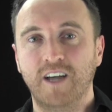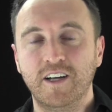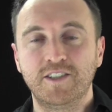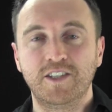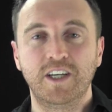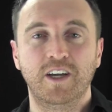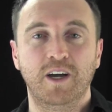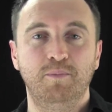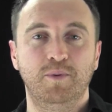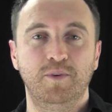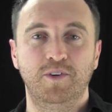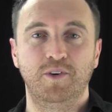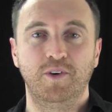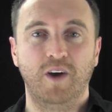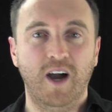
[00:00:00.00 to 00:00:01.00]
touching up
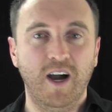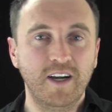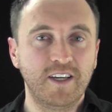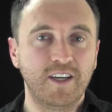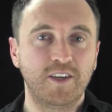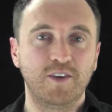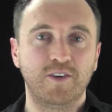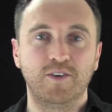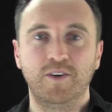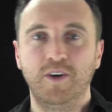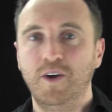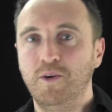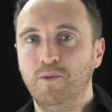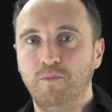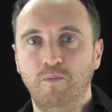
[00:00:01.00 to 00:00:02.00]
on you, hugging you,
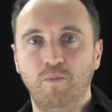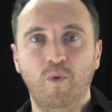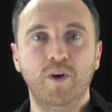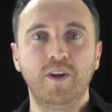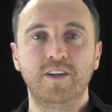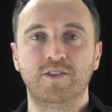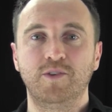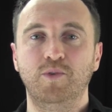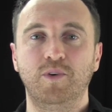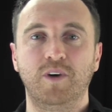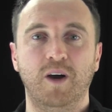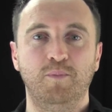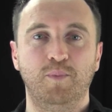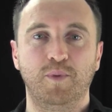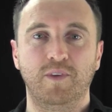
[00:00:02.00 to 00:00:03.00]
wanting to
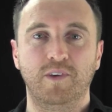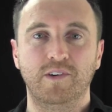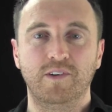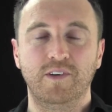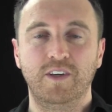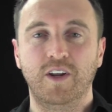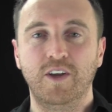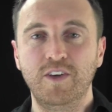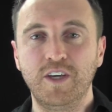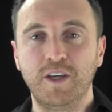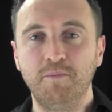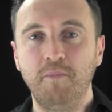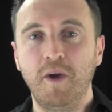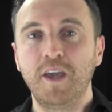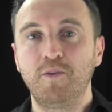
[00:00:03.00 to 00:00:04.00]
hook up with you. You know, you
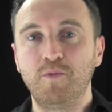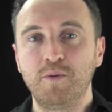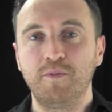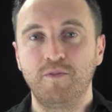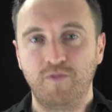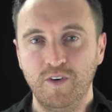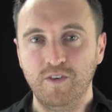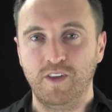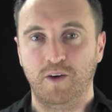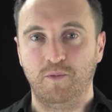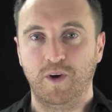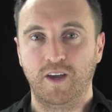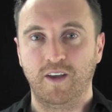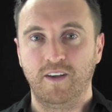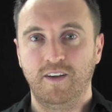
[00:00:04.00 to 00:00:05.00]
can make women feel that
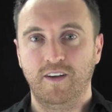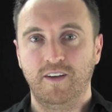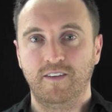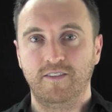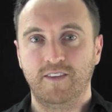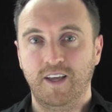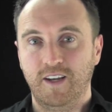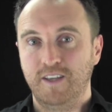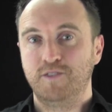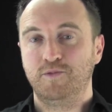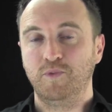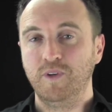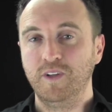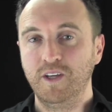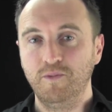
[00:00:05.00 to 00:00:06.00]
way. That is
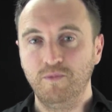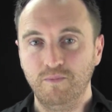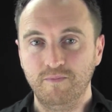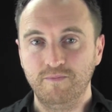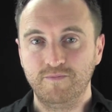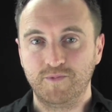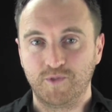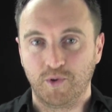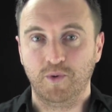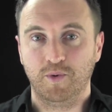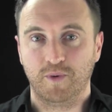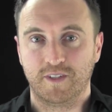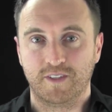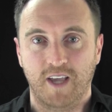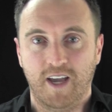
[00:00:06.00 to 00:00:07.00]
really
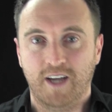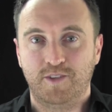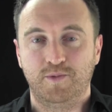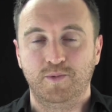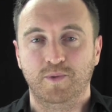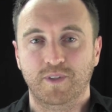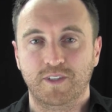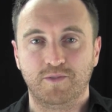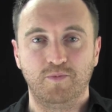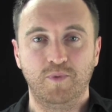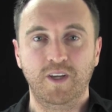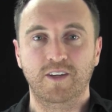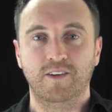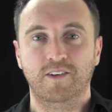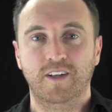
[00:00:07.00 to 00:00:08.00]
true. It's actual. It's
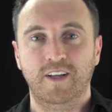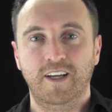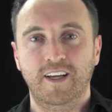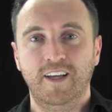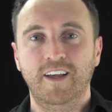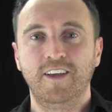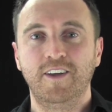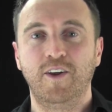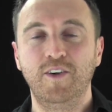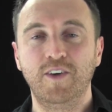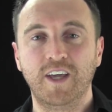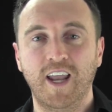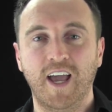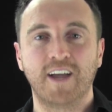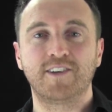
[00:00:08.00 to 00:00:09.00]
real. You know,
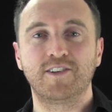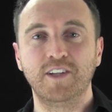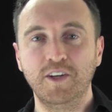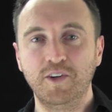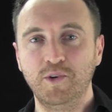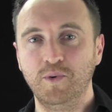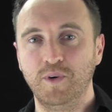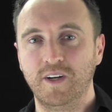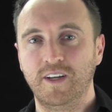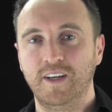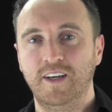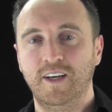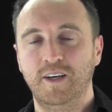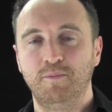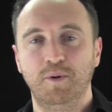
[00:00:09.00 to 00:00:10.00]
you can actually do it.
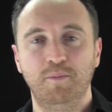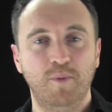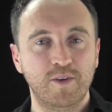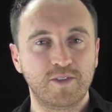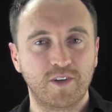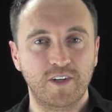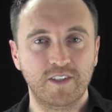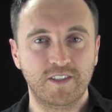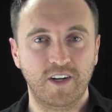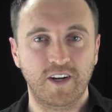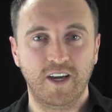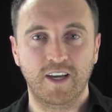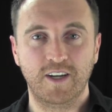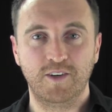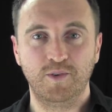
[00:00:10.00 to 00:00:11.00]
But most guys don't
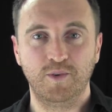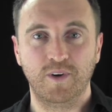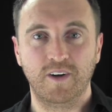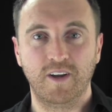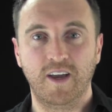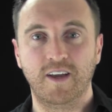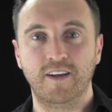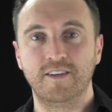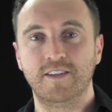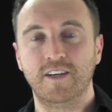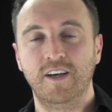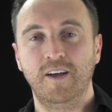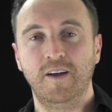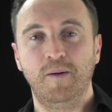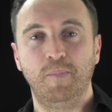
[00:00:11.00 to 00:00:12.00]
know how to do it. And
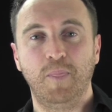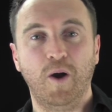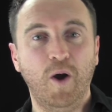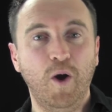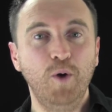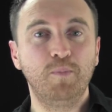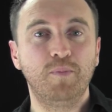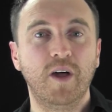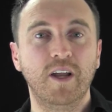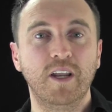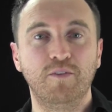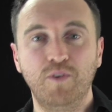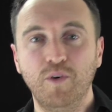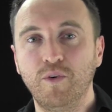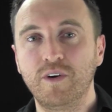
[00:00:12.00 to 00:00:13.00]
I hope
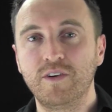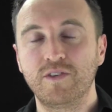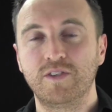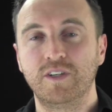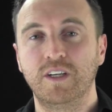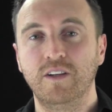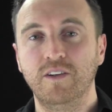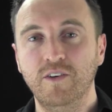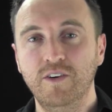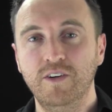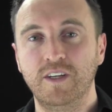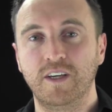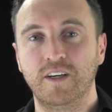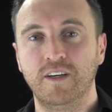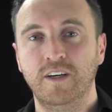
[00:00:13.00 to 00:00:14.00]
that if you're interested in
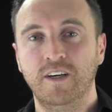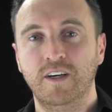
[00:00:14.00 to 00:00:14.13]
learning,